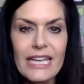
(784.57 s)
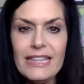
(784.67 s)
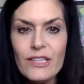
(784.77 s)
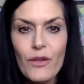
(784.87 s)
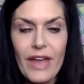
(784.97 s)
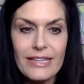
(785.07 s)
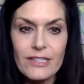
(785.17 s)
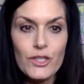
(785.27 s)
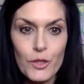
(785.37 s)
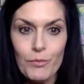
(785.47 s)
And so
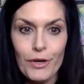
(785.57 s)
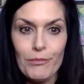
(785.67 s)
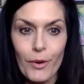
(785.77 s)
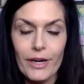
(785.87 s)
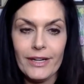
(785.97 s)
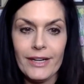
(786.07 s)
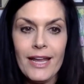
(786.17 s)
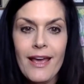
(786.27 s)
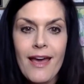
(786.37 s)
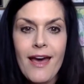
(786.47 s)
that's super important.